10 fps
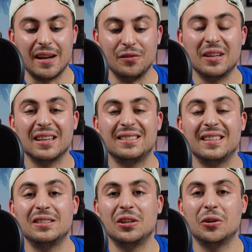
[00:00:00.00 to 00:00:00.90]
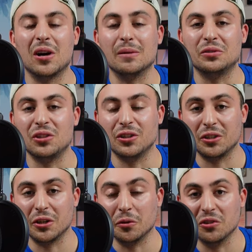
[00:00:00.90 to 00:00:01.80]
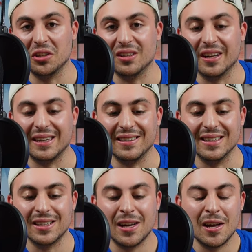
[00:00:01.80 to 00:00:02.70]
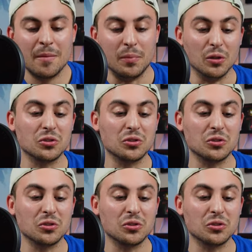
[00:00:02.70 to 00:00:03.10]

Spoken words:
it. And if you guys did too, I'm sure you're going to really like this.